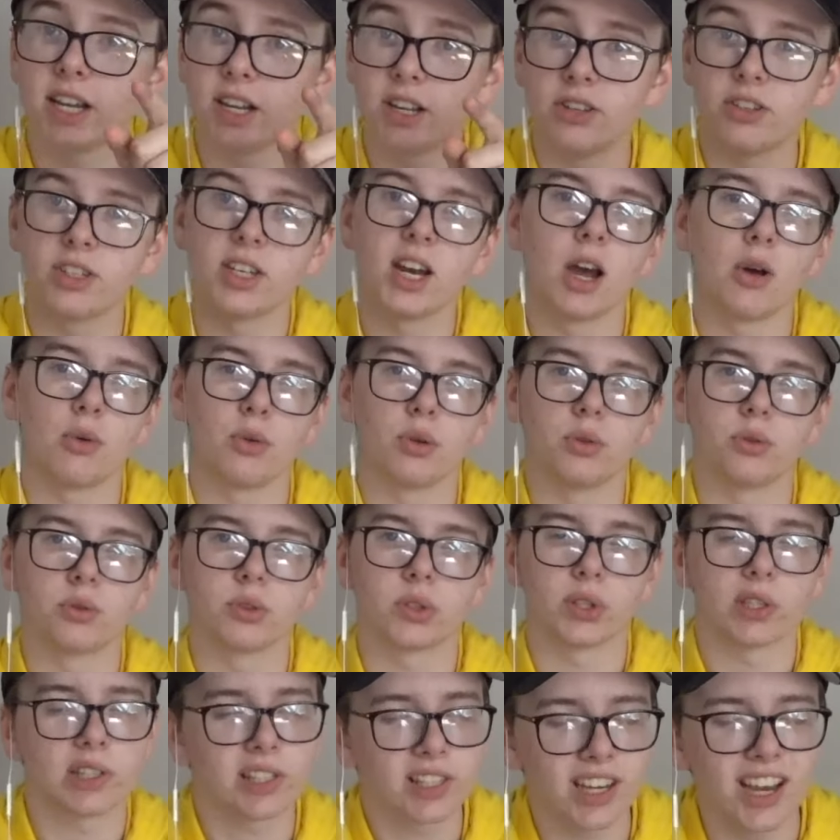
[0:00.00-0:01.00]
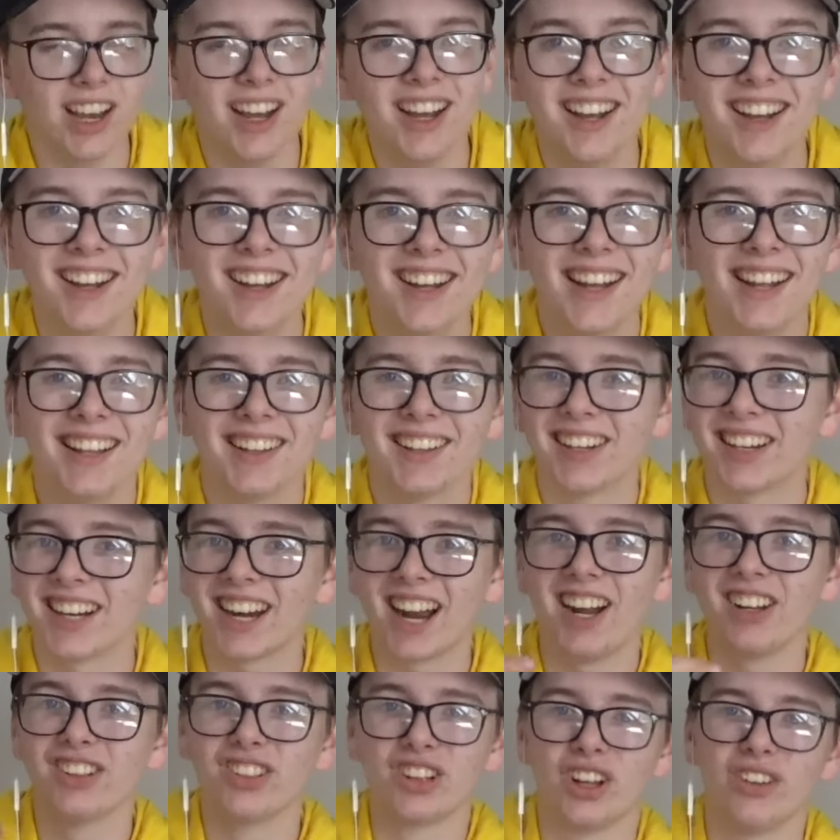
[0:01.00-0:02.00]
is now useless. Like,
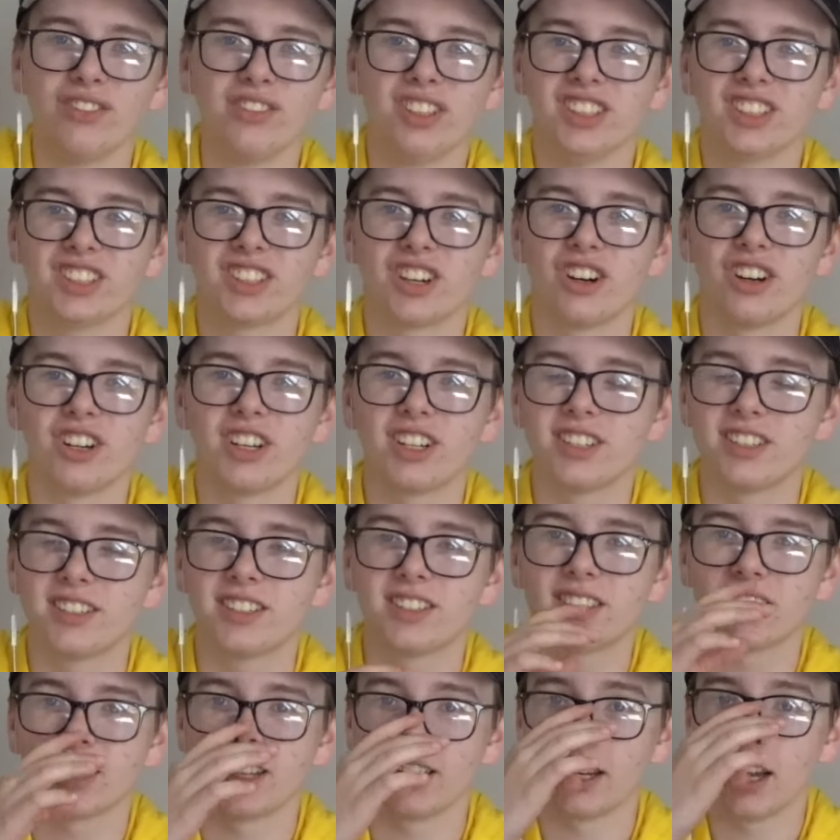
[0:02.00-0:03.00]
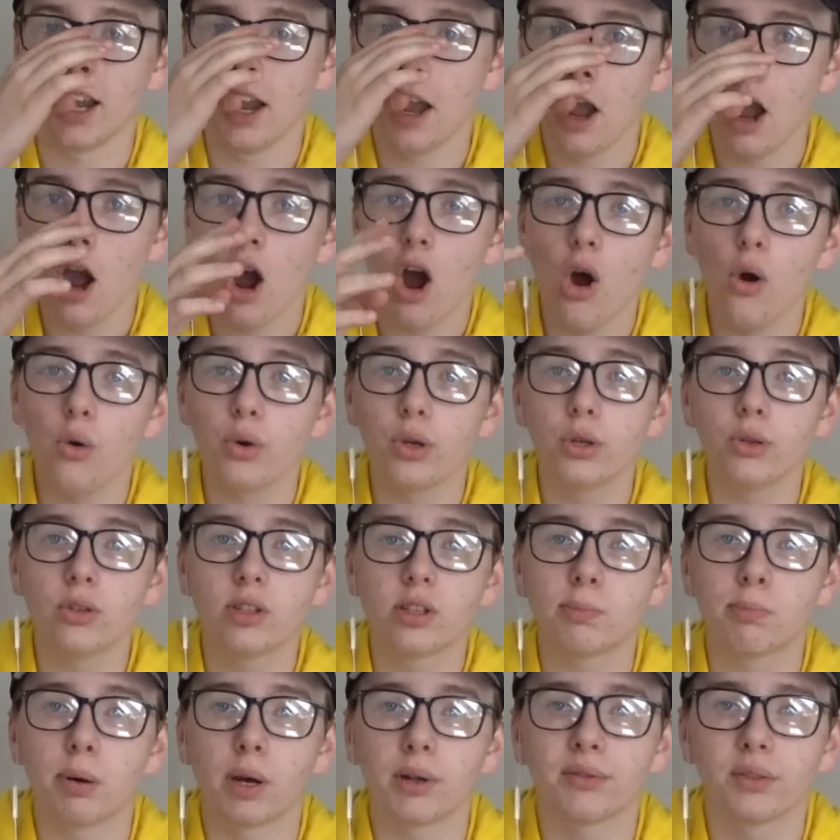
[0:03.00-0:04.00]
I love this card because it's like, oh, you
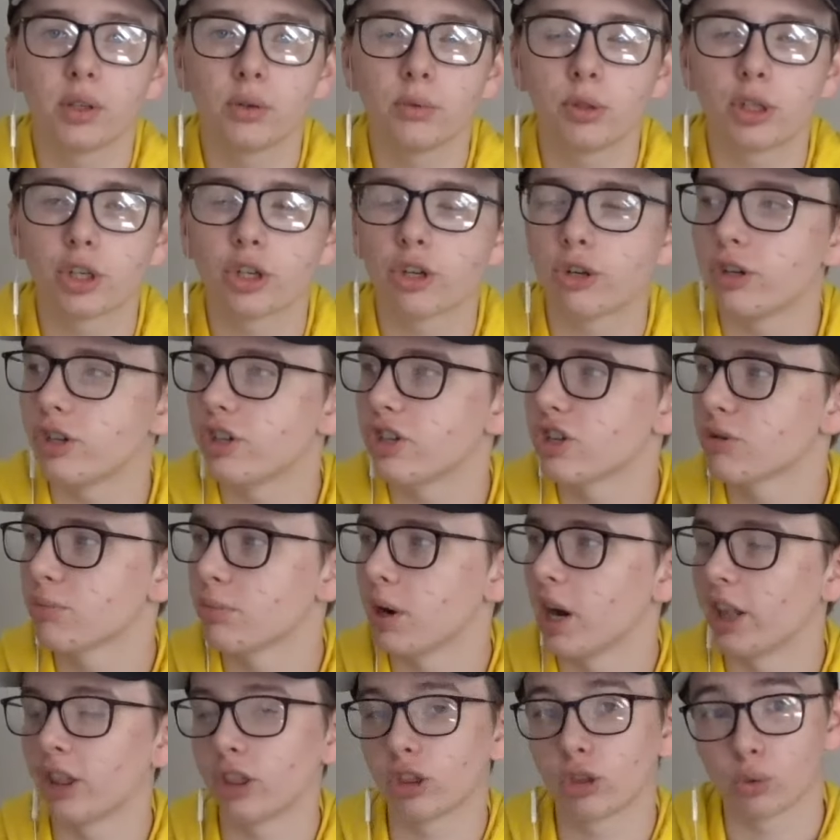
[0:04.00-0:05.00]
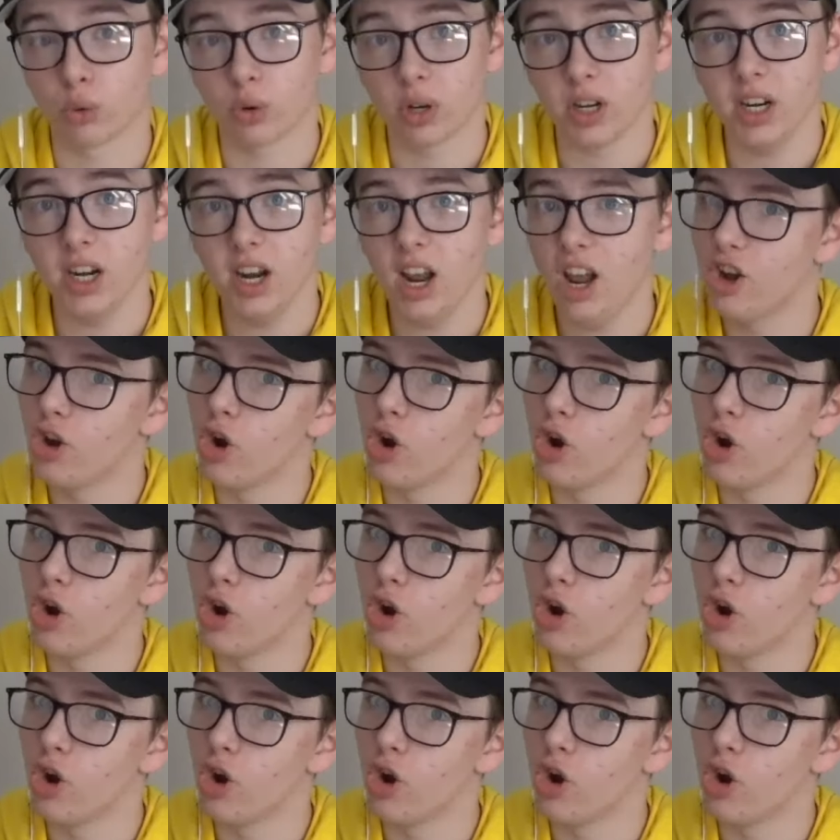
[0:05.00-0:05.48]
just buffed up your creature by 3?